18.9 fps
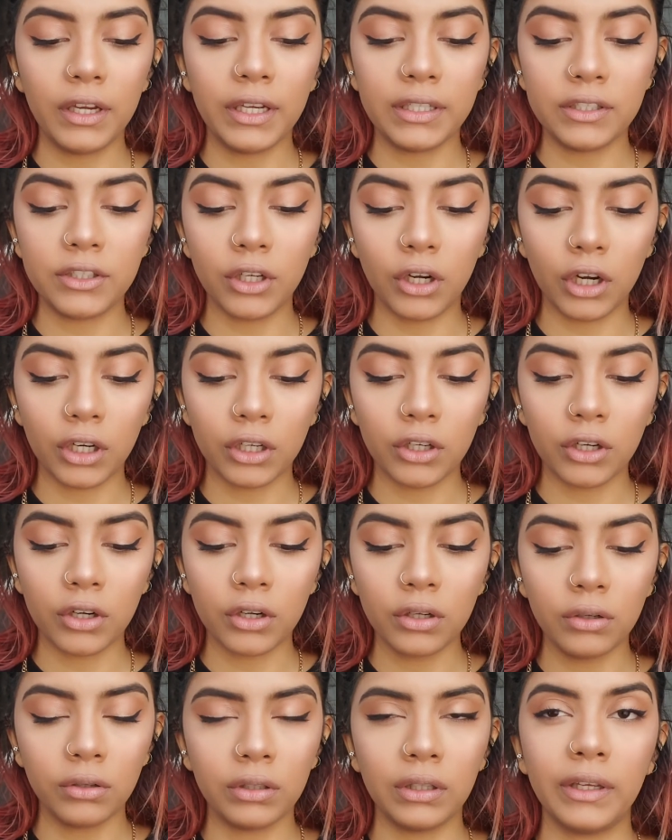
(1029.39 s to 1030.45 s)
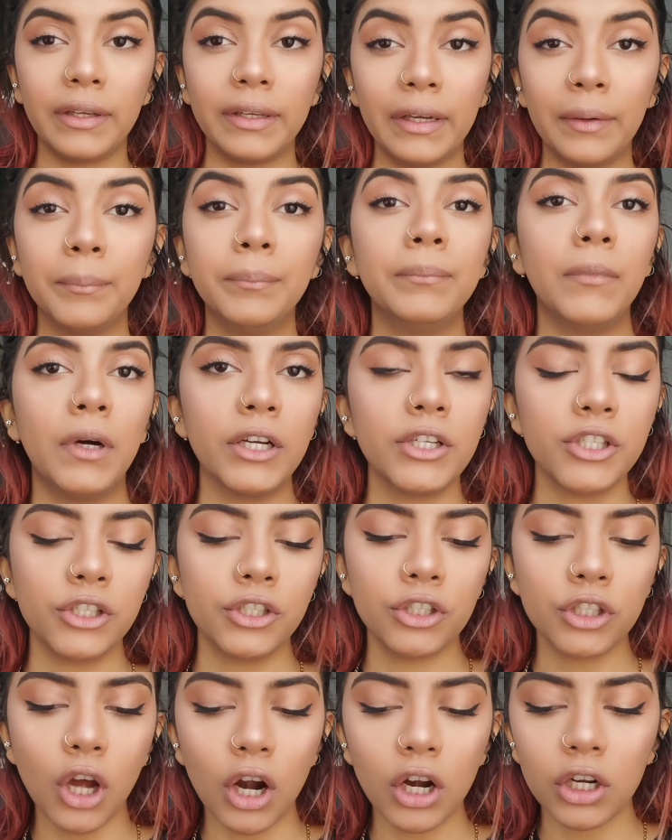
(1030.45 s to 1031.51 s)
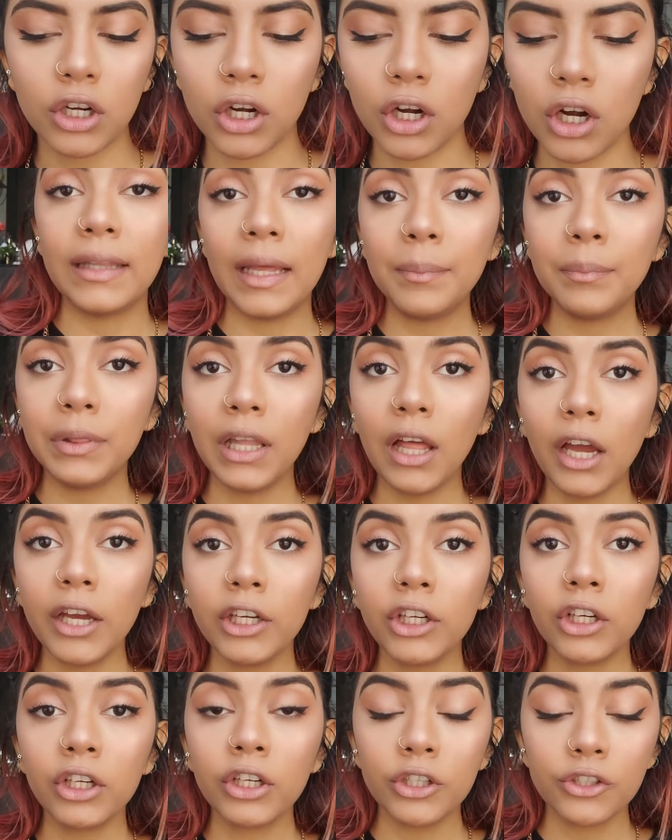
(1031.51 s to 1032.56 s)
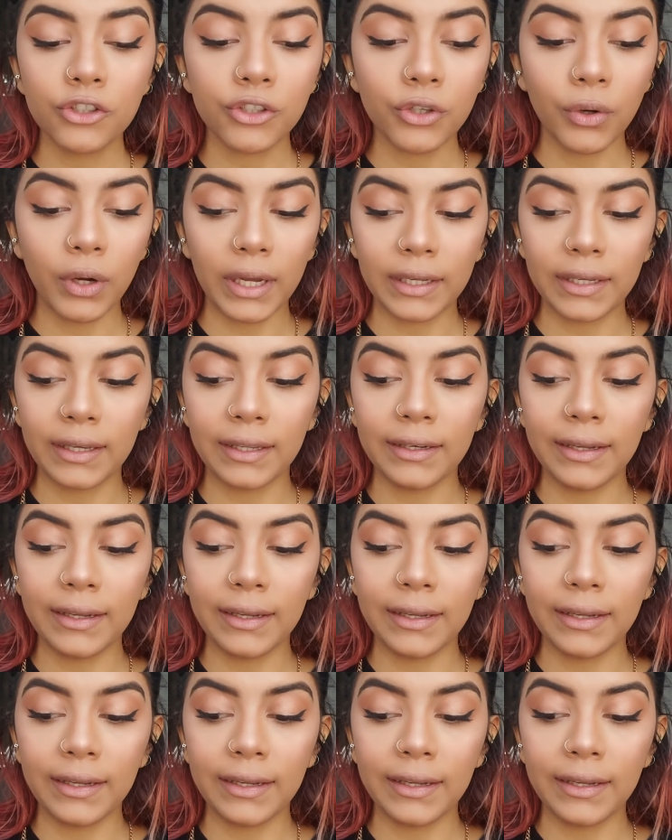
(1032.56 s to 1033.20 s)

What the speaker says: a darker or like a much darker lip liner, so I can